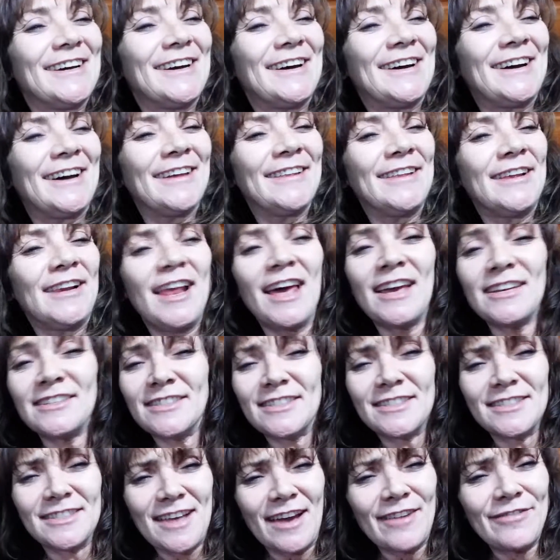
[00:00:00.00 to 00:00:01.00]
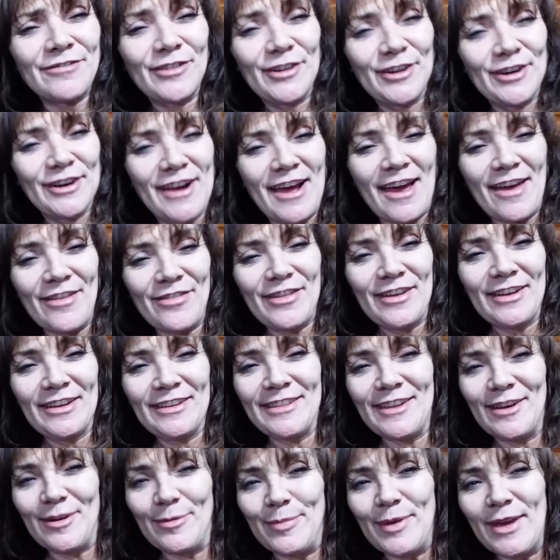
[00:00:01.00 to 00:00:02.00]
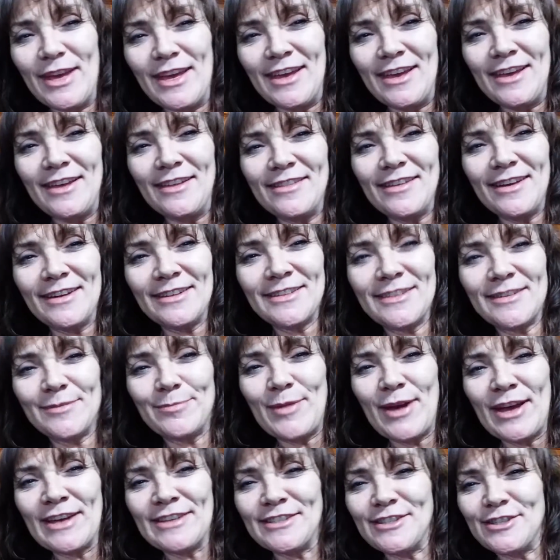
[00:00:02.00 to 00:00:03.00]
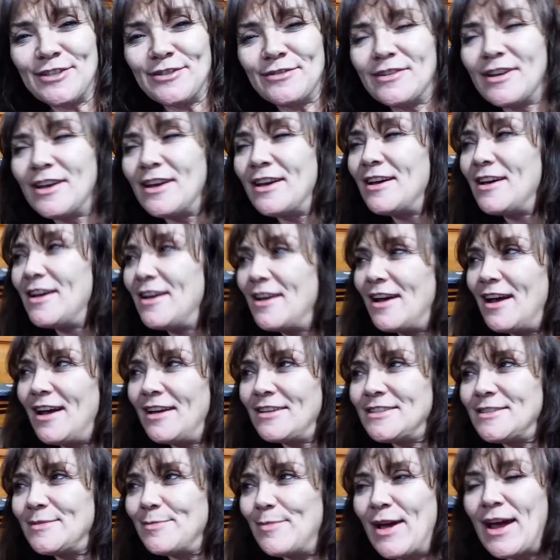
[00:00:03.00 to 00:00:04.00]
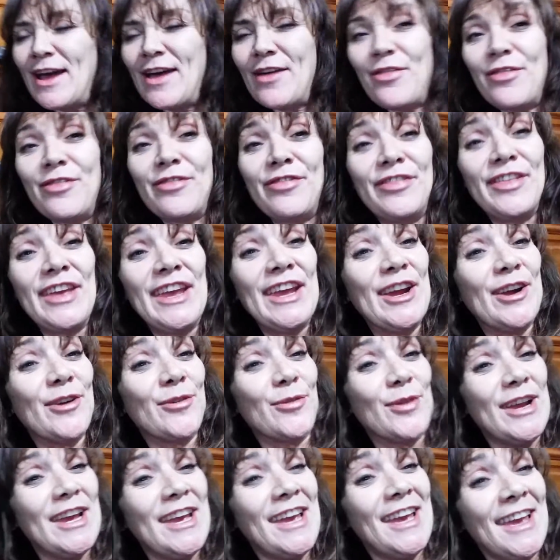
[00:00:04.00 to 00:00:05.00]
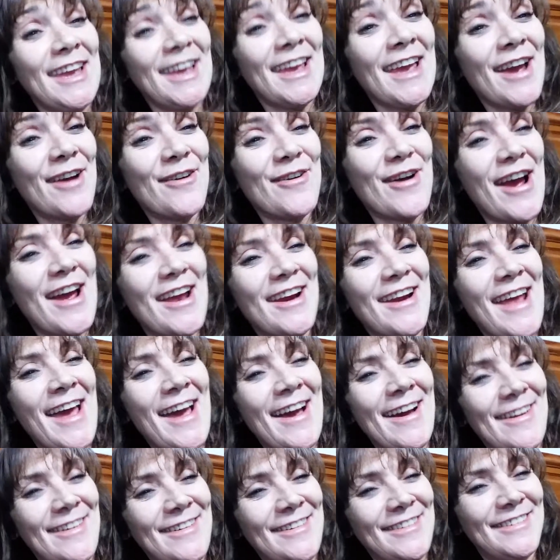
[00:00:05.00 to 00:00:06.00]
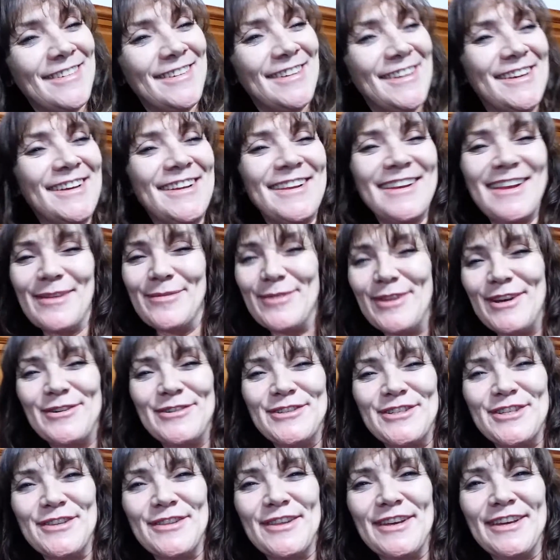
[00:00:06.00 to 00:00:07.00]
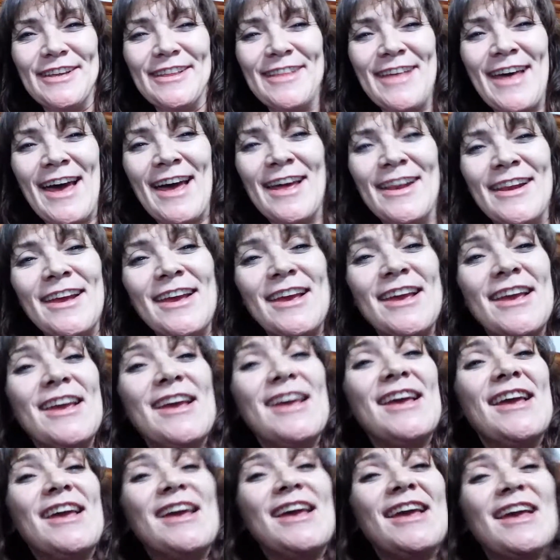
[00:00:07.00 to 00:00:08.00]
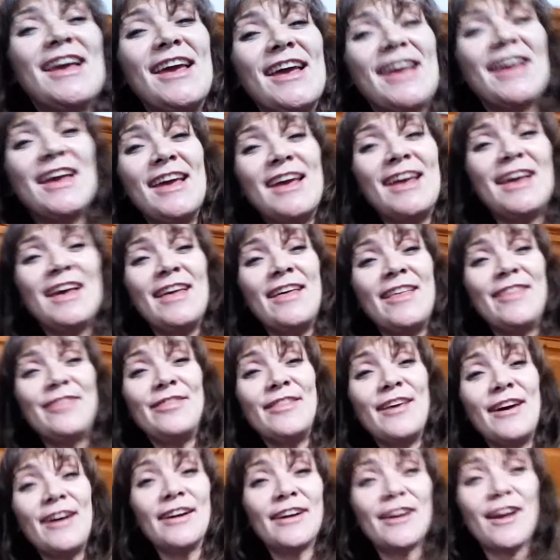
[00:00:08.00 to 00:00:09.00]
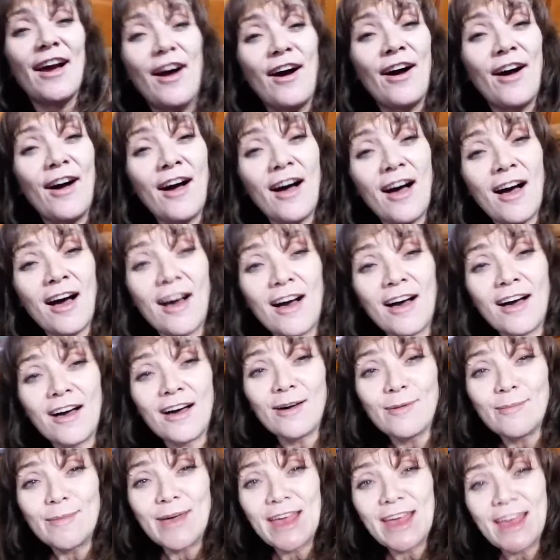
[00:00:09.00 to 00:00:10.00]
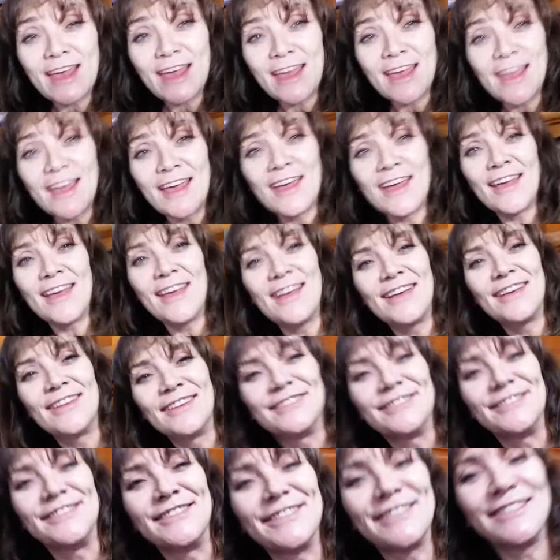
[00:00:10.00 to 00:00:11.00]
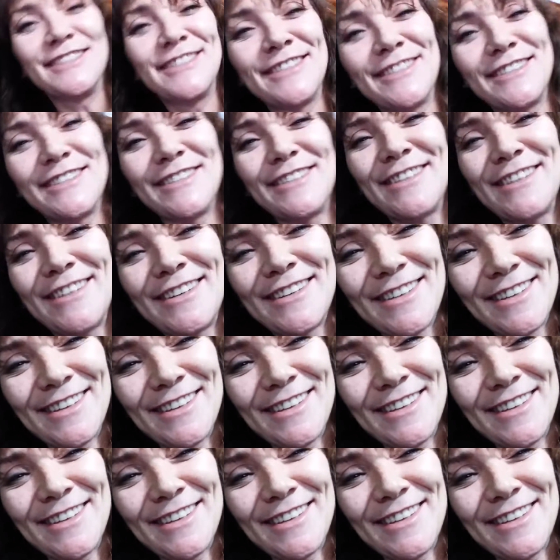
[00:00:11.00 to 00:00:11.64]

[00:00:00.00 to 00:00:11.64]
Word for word: uh, the less suffering I think there'll be. That's my, that's my theory right now. Let me know what you think of that in the comments.